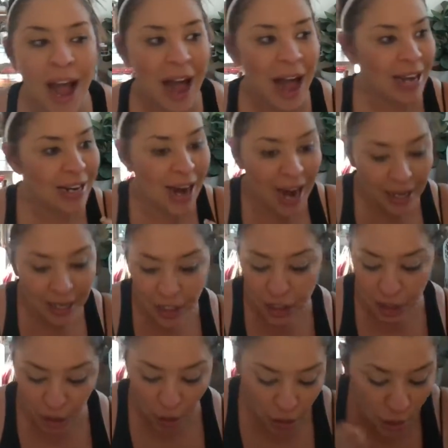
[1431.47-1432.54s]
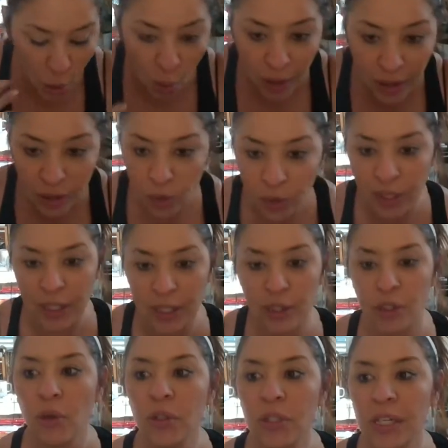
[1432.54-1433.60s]
I kind of just started going through the
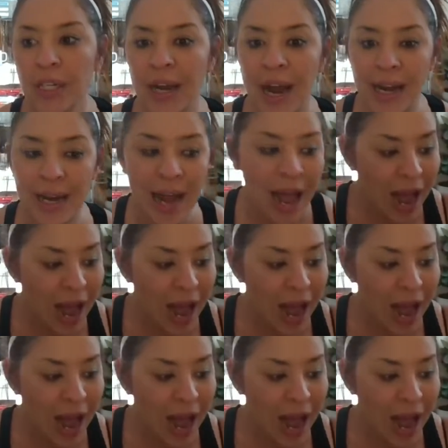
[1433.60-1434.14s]
consultant guide.